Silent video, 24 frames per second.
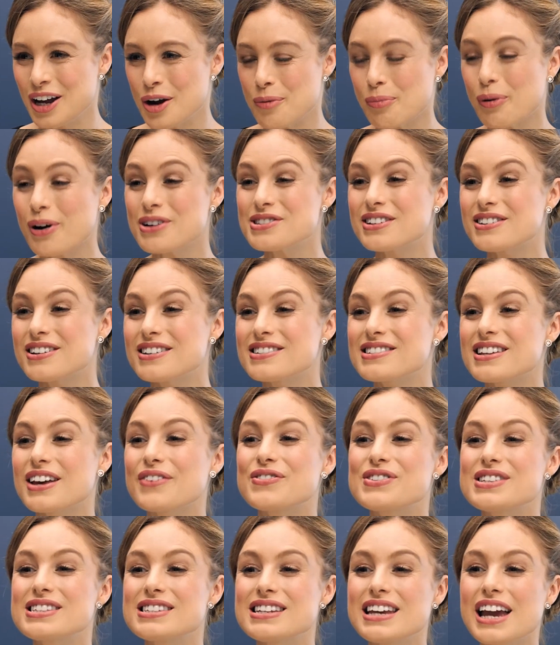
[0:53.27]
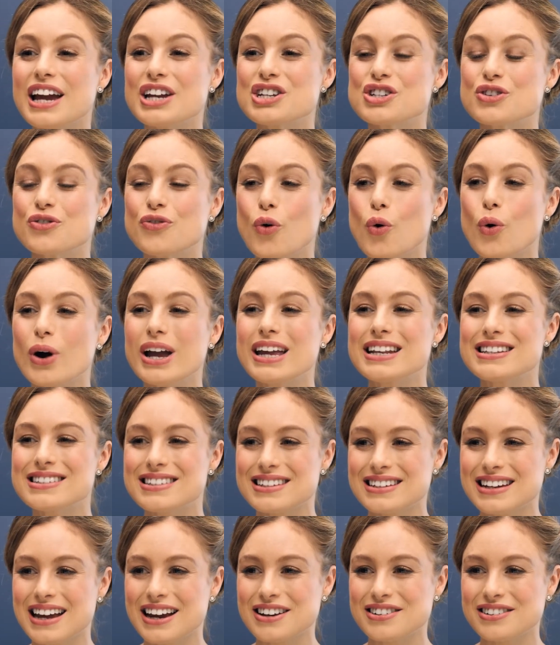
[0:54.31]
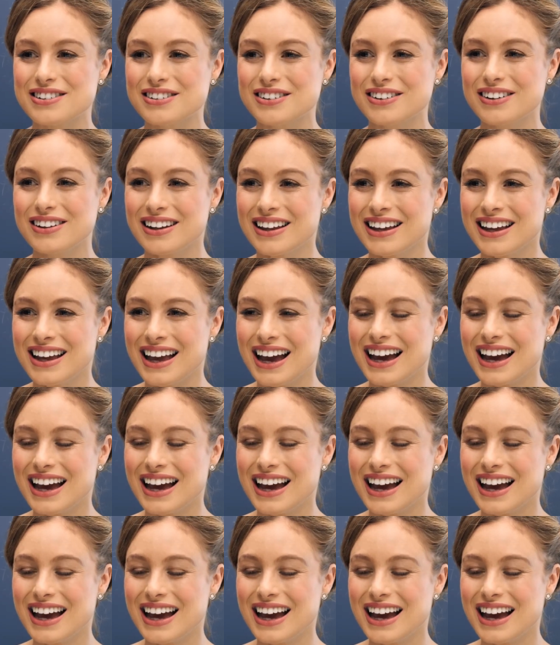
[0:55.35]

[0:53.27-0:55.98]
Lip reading: President of CH4 International,